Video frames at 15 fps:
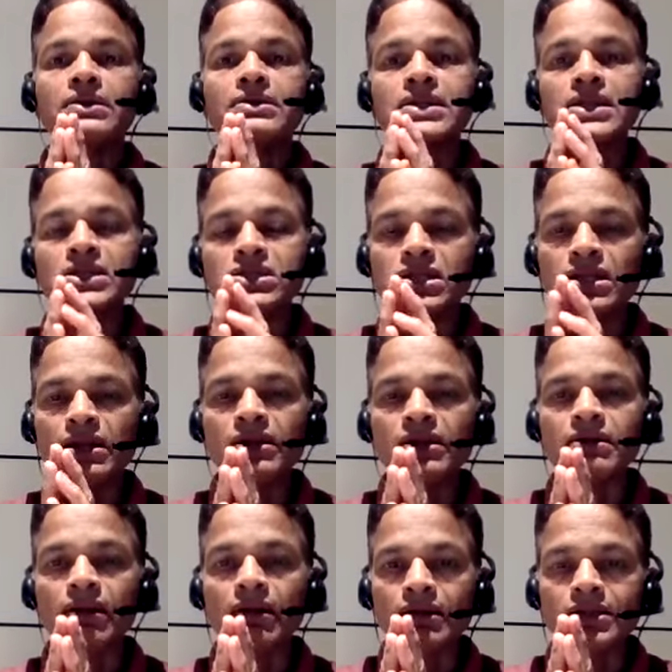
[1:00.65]
detailed
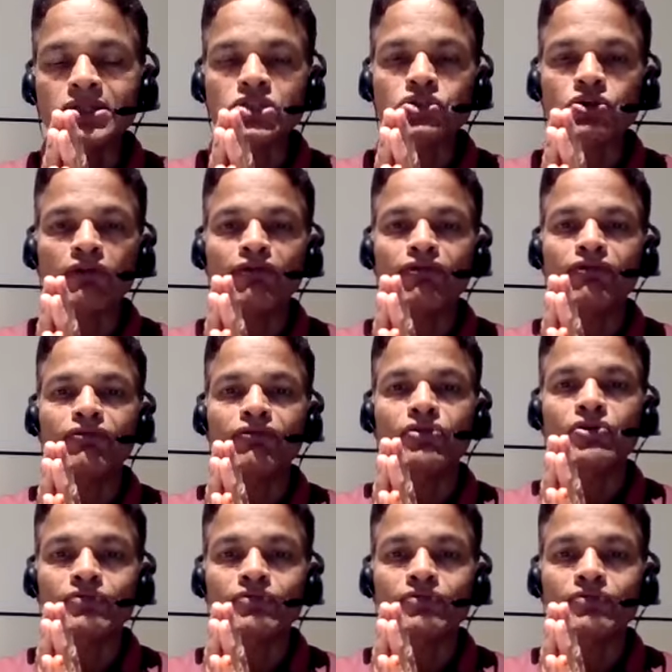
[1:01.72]
list of